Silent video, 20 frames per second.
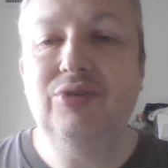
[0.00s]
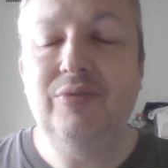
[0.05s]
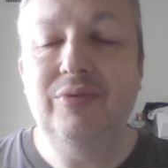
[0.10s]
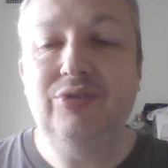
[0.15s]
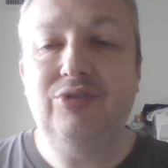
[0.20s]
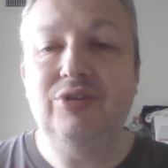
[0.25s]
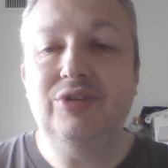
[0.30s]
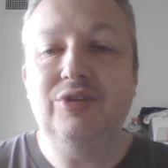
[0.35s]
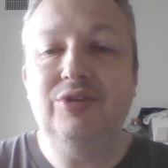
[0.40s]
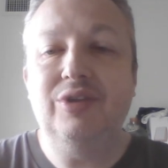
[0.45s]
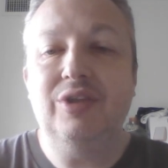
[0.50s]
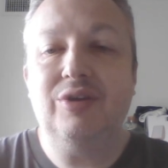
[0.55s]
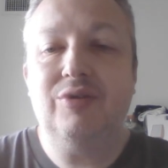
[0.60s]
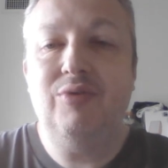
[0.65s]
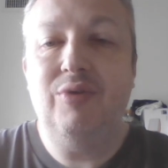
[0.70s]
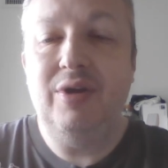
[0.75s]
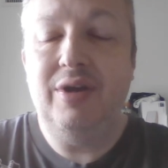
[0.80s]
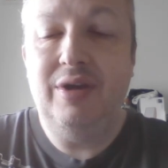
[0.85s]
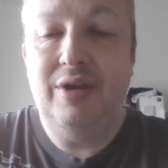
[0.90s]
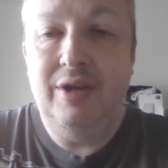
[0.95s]
only single that
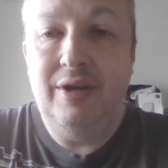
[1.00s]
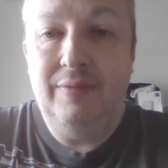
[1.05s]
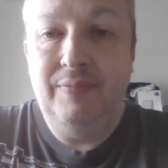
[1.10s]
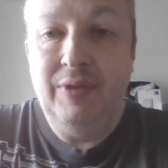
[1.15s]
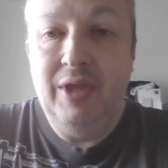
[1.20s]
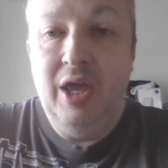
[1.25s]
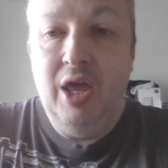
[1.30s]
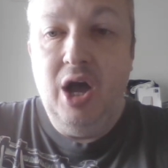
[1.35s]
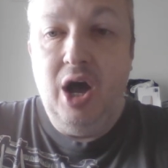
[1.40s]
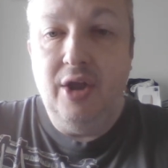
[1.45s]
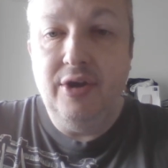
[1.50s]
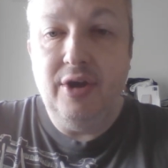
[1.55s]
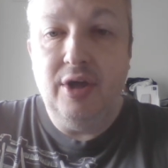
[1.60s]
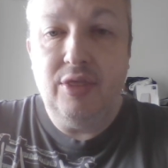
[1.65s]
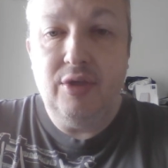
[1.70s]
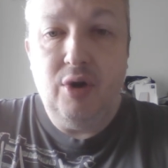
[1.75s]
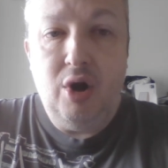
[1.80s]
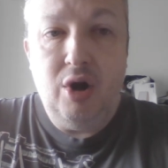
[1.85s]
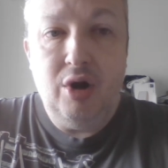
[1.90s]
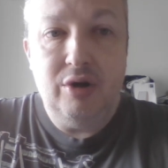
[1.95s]
credited
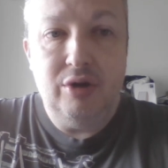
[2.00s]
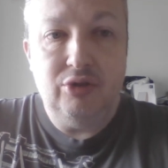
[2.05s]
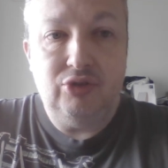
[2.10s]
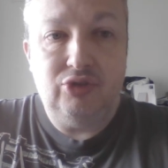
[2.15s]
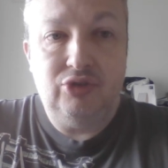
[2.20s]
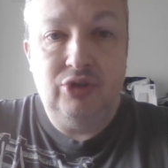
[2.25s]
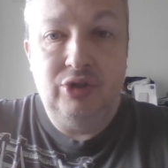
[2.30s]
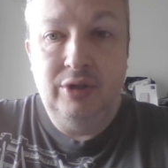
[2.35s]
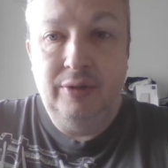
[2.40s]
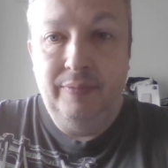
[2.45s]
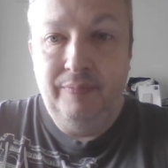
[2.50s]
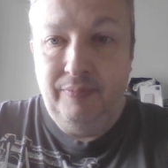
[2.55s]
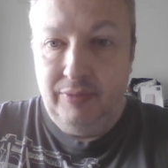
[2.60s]
another artist